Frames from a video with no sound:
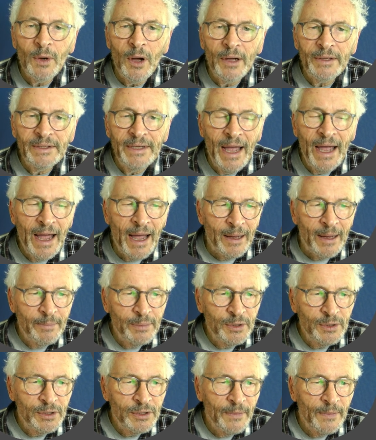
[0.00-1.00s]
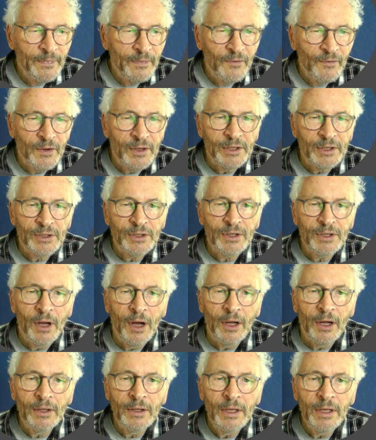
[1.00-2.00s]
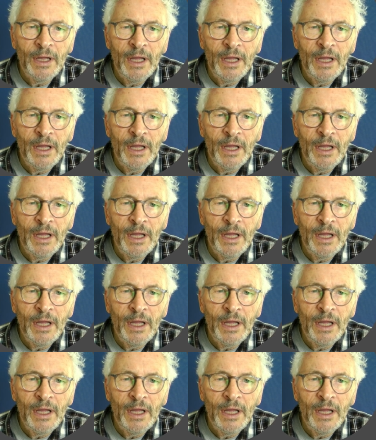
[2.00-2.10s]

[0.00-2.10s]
tabs for this style,